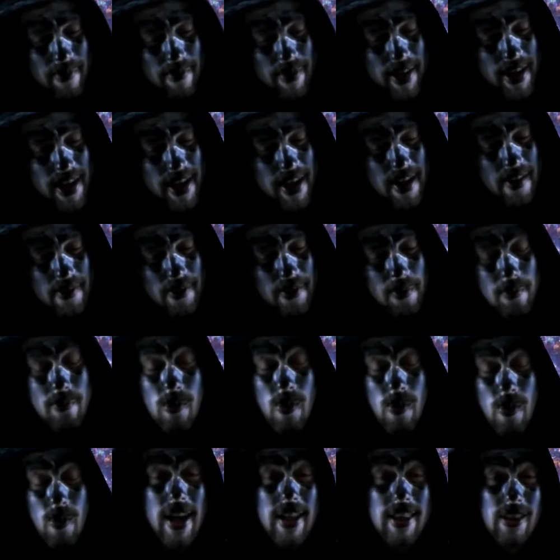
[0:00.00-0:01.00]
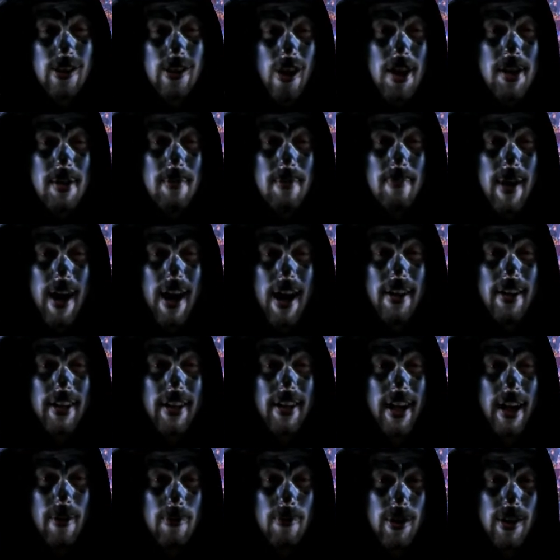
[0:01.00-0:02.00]
But the more I thought about it,
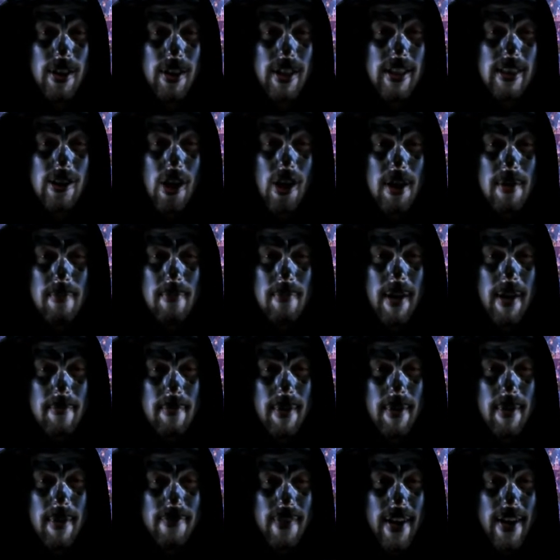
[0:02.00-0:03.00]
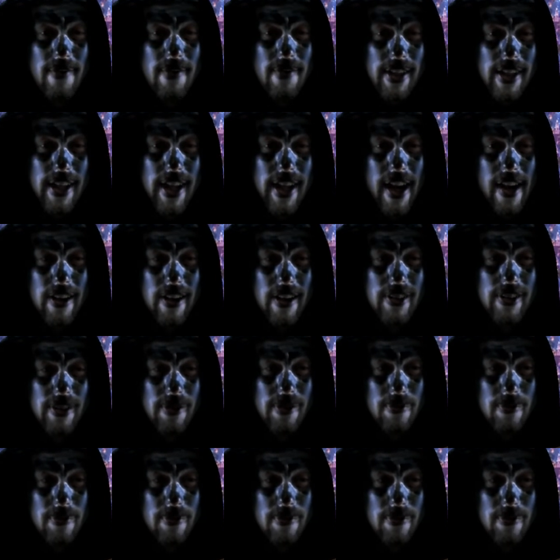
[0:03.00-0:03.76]
and I really thought about my favorite character,